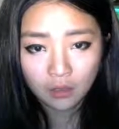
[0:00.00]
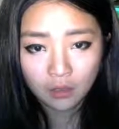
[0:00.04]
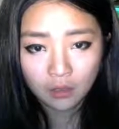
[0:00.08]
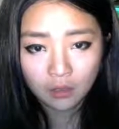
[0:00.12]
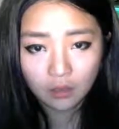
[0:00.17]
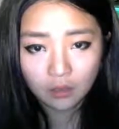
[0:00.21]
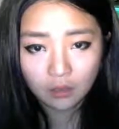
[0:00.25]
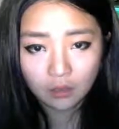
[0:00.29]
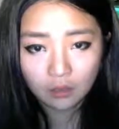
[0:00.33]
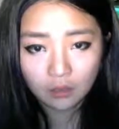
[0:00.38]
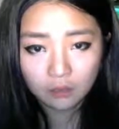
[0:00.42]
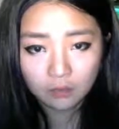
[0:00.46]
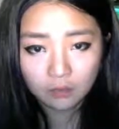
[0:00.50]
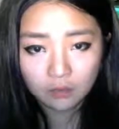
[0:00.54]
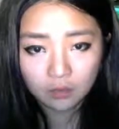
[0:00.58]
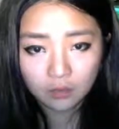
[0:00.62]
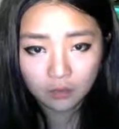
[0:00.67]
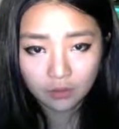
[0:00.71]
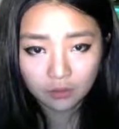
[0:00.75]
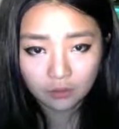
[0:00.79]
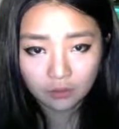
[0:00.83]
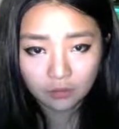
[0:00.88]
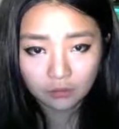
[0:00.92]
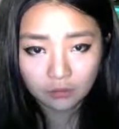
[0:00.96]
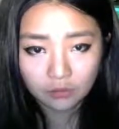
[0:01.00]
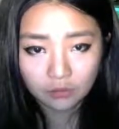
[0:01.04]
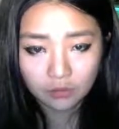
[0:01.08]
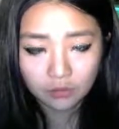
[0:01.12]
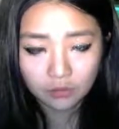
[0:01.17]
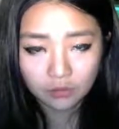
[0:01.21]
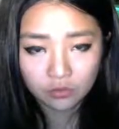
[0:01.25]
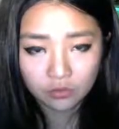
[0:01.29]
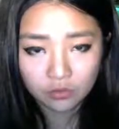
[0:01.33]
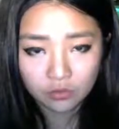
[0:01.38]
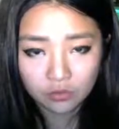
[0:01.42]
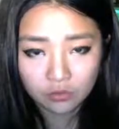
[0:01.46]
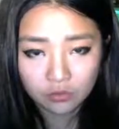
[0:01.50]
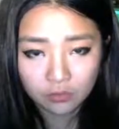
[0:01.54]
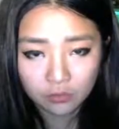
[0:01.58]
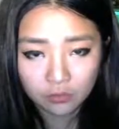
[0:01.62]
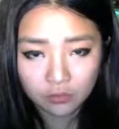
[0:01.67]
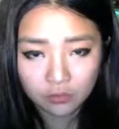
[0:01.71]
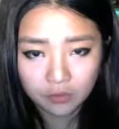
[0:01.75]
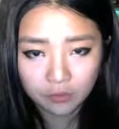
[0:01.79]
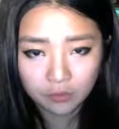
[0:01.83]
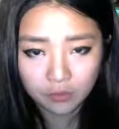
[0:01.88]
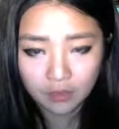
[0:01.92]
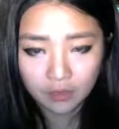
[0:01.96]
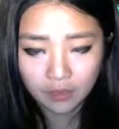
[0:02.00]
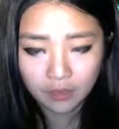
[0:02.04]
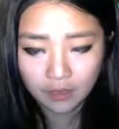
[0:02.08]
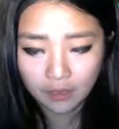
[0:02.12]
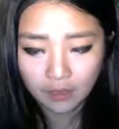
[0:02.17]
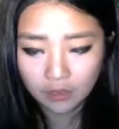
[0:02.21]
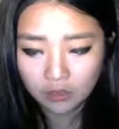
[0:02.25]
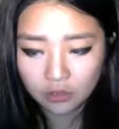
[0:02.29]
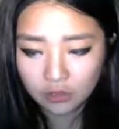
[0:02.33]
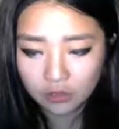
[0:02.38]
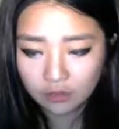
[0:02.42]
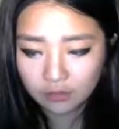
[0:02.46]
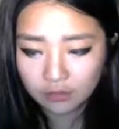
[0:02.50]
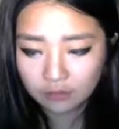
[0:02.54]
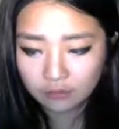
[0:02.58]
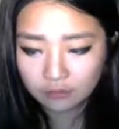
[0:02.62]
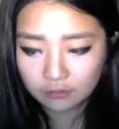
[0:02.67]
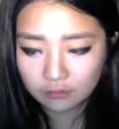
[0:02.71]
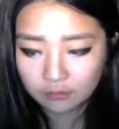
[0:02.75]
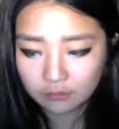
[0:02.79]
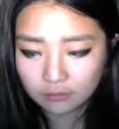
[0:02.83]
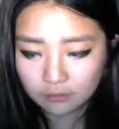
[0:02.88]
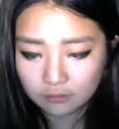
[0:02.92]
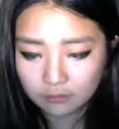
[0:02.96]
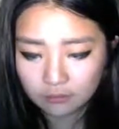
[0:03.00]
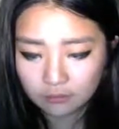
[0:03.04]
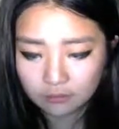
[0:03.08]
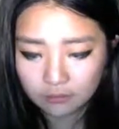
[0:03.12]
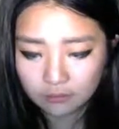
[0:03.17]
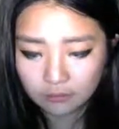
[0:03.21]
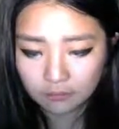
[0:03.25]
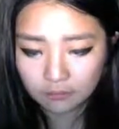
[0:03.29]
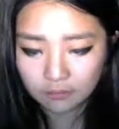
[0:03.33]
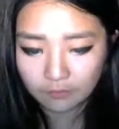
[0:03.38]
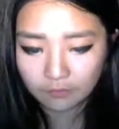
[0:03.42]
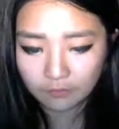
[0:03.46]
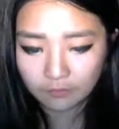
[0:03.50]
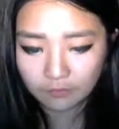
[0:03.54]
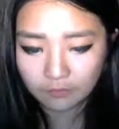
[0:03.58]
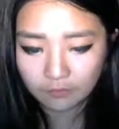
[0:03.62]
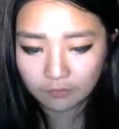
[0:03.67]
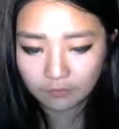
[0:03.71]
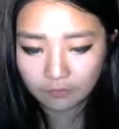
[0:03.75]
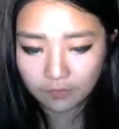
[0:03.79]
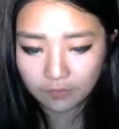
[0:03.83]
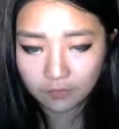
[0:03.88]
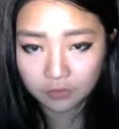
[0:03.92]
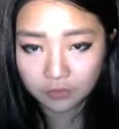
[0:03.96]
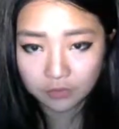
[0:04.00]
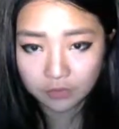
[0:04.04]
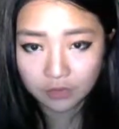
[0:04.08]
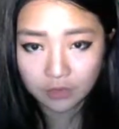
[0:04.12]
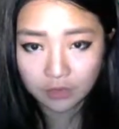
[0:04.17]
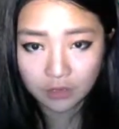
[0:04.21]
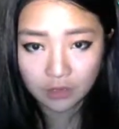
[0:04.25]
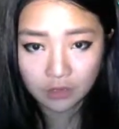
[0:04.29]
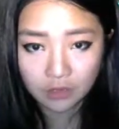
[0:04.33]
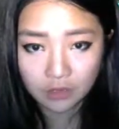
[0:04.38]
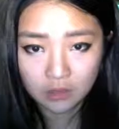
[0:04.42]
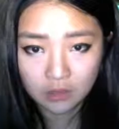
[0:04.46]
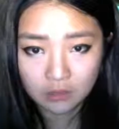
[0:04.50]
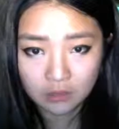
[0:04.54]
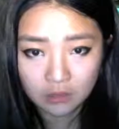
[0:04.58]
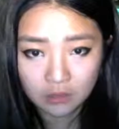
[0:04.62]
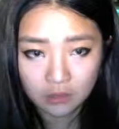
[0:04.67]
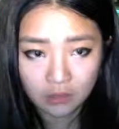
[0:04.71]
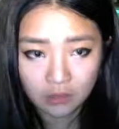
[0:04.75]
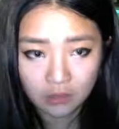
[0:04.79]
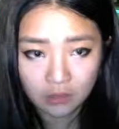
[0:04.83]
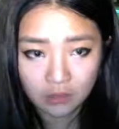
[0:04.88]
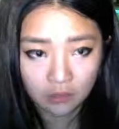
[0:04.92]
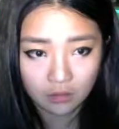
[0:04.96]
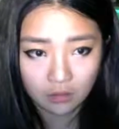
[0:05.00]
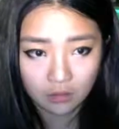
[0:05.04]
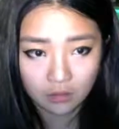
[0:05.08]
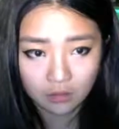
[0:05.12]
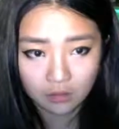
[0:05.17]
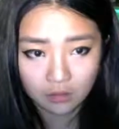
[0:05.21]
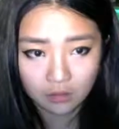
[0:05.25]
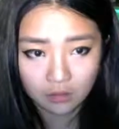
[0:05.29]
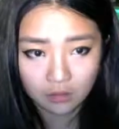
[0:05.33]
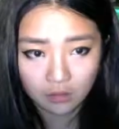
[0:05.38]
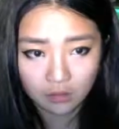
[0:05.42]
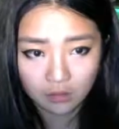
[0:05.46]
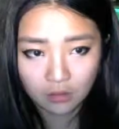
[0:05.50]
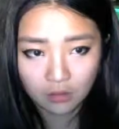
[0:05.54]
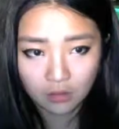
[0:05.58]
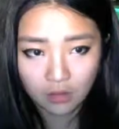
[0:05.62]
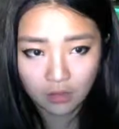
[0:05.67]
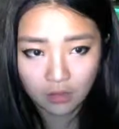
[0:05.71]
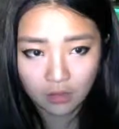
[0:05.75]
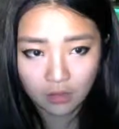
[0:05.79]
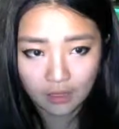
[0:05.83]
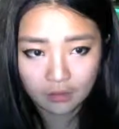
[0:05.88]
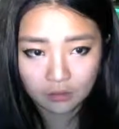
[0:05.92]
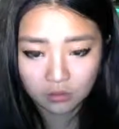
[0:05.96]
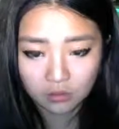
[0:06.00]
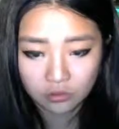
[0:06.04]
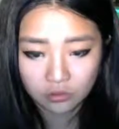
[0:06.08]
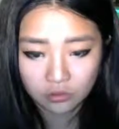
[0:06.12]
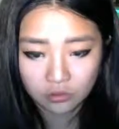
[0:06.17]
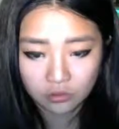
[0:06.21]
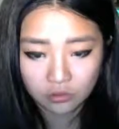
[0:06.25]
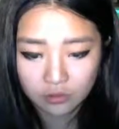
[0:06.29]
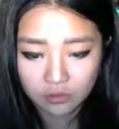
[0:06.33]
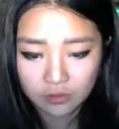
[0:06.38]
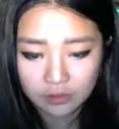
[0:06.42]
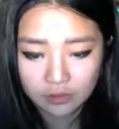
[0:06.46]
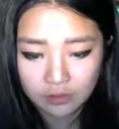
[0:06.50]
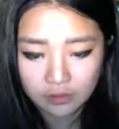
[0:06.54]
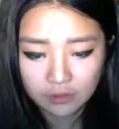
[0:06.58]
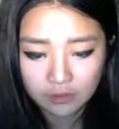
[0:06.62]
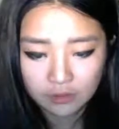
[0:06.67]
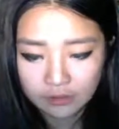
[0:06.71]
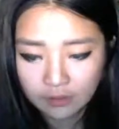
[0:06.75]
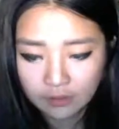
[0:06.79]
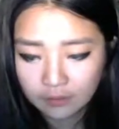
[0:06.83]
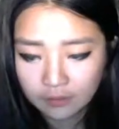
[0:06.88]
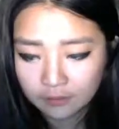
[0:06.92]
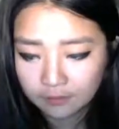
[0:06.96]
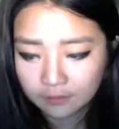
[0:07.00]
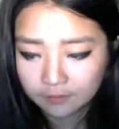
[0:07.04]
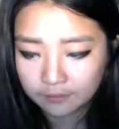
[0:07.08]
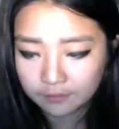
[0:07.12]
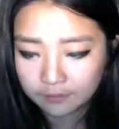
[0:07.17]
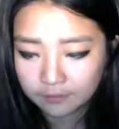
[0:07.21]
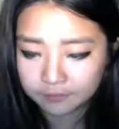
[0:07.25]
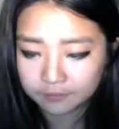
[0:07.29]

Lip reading: You can also do multiplication using the asterisk sign.